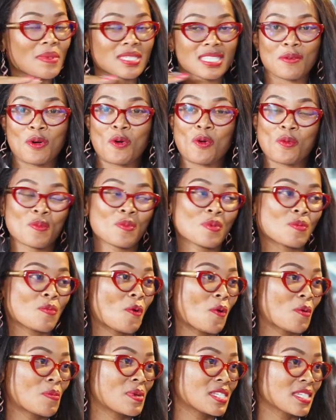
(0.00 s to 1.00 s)
Mr.
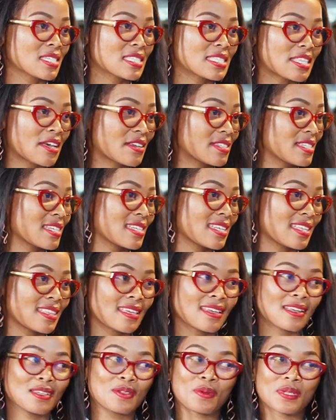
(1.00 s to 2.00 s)
Mogobe just started,
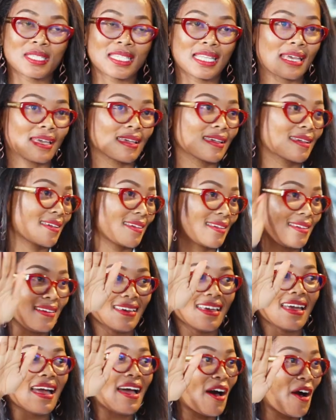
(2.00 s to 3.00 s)
and then it was like
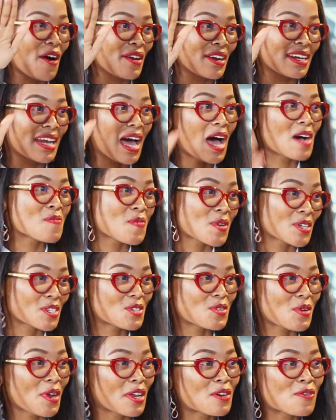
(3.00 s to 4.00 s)
mm-hmm. on an upward
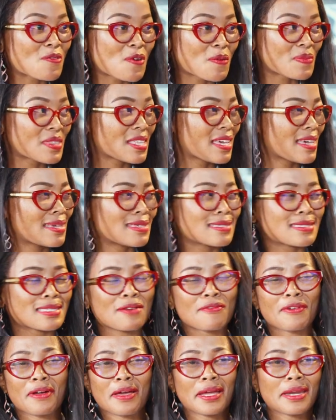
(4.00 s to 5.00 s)
trend from there. He's
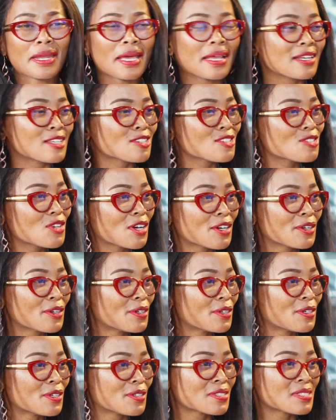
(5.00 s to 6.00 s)
never had any
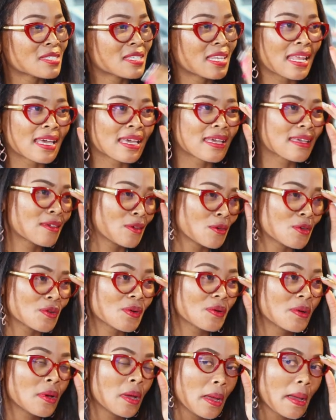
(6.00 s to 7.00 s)
struggles, like you
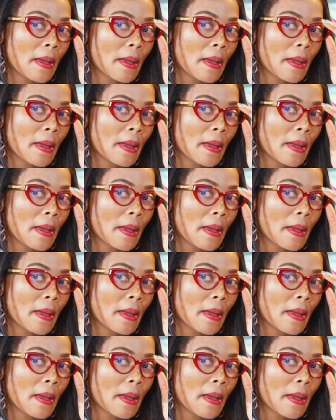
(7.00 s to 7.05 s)
know."